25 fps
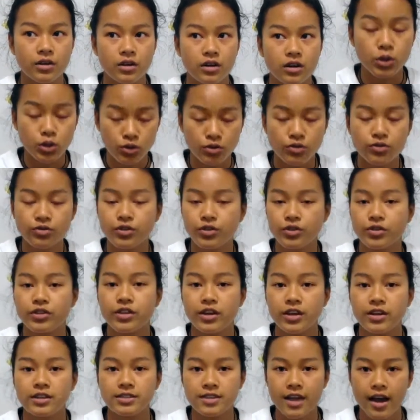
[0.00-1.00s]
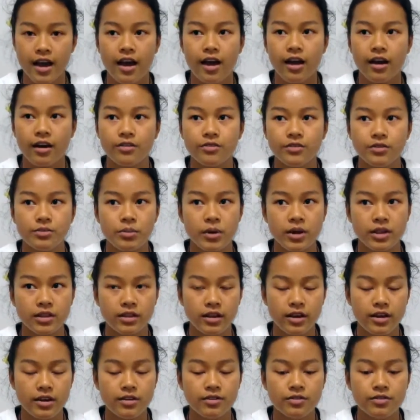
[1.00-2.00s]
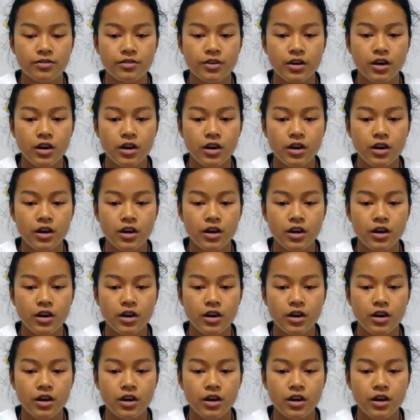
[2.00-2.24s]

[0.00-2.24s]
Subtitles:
beautiful thing to have in my life.